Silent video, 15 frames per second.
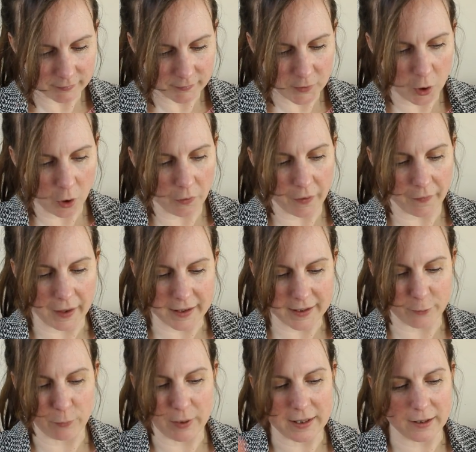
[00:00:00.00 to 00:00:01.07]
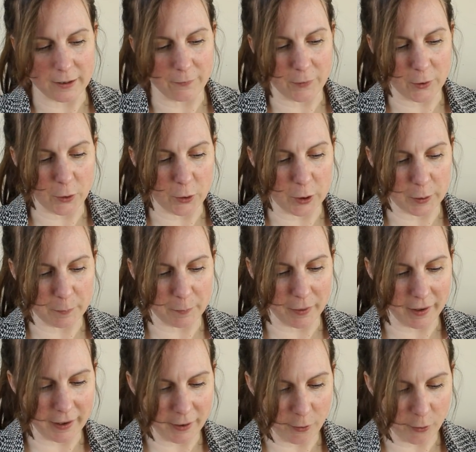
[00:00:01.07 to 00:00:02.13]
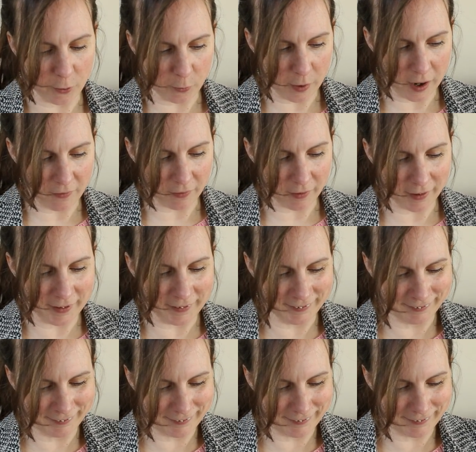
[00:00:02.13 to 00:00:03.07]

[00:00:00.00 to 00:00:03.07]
Not that that's a reason for you to buy it or whatever.